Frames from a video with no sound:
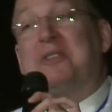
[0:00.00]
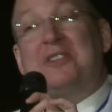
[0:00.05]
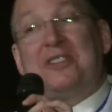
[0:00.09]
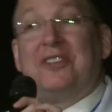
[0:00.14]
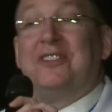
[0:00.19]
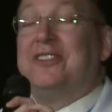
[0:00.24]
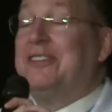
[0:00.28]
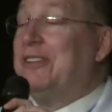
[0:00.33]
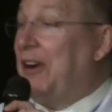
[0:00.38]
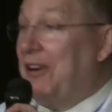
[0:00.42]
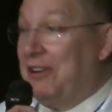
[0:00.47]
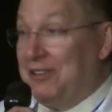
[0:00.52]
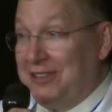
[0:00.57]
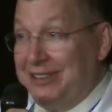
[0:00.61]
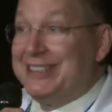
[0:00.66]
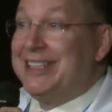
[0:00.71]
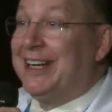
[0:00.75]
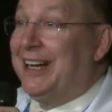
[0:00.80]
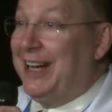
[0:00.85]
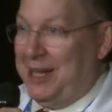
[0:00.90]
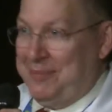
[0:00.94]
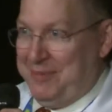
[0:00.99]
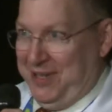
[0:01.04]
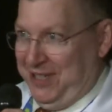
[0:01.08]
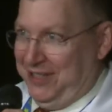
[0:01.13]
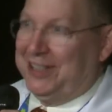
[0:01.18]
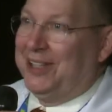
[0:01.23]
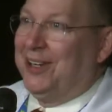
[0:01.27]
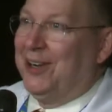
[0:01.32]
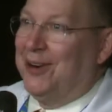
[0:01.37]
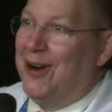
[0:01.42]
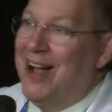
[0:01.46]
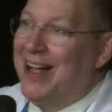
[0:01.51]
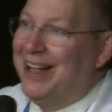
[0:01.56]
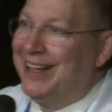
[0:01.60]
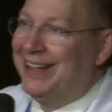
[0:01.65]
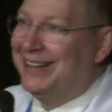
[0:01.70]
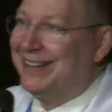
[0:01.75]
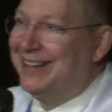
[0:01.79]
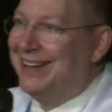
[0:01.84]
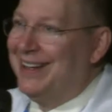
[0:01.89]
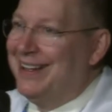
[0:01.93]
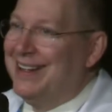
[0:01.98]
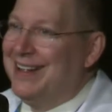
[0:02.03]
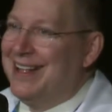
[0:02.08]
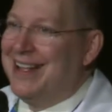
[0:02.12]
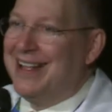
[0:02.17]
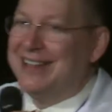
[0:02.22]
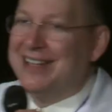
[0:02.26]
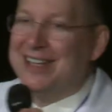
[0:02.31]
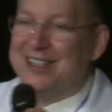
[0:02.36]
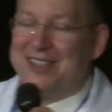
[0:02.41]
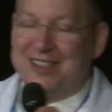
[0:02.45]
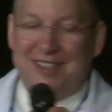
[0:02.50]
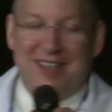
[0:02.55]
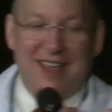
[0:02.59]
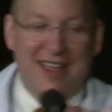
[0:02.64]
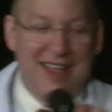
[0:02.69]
a long time ago. We're